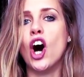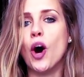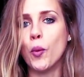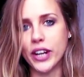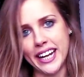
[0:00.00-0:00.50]

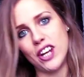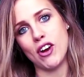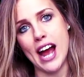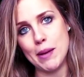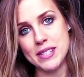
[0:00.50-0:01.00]
on working
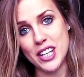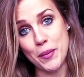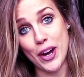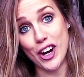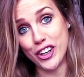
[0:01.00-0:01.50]
your abs a
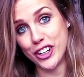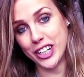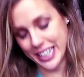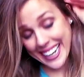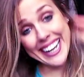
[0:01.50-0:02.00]
little bit
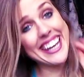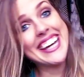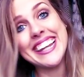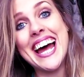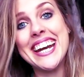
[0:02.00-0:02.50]
harder. And I
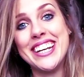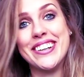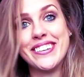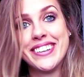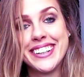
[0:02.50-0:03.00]
can't lie to
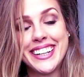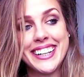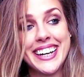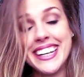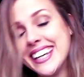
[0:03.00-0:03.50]
you.
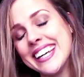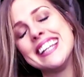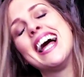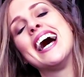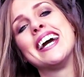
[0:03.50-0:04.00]
I
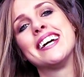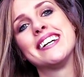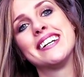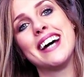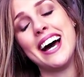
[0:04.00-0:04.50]
can't lie.
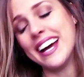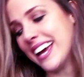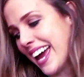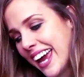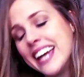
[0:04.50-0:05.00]

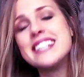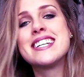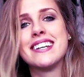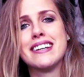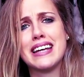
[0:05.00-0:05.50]
I
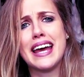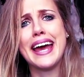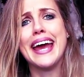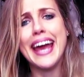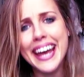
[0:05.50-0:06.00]
hate
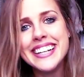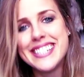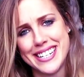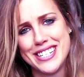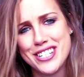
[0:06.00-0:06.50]

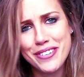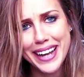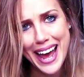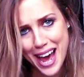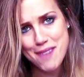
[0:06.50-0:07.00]

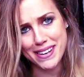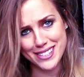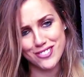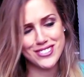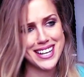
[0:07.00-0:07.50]
doing ab
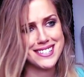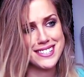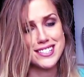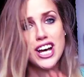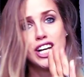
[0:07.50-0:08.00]

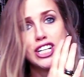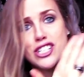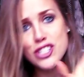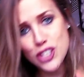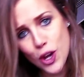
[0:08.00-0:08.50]
exercises.
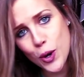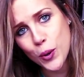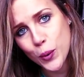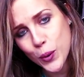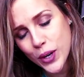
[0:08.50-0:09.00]

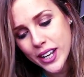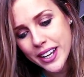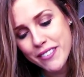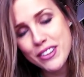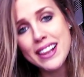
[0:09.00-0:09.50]
So
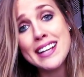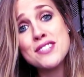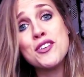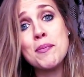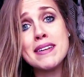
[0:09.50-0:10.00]
for the
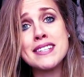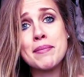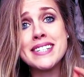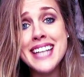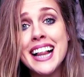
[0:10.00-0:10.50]
last few months,
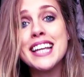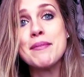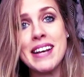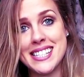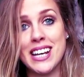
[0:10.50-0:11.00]
I've been
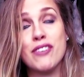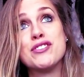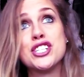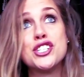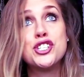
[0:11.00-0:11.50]
telling
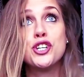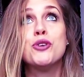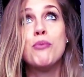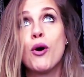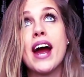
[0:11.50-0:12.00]
myself to
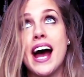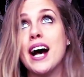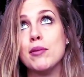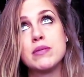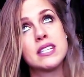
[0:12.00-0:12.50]
do more
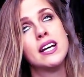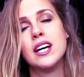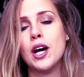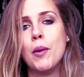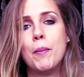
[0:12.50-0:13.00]
abs,
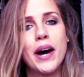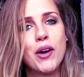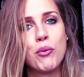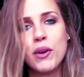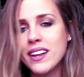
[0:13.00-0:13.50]

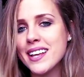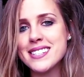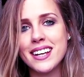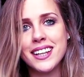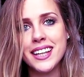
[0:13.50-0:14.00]
but
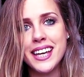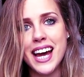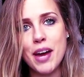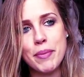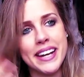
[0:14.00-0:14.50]
realistically,
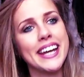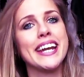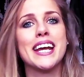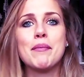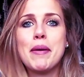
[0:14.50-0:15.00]
I've been
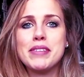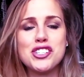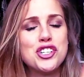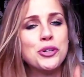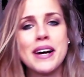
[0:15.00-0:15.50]
hitting maybe
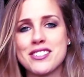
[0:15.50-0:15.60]
two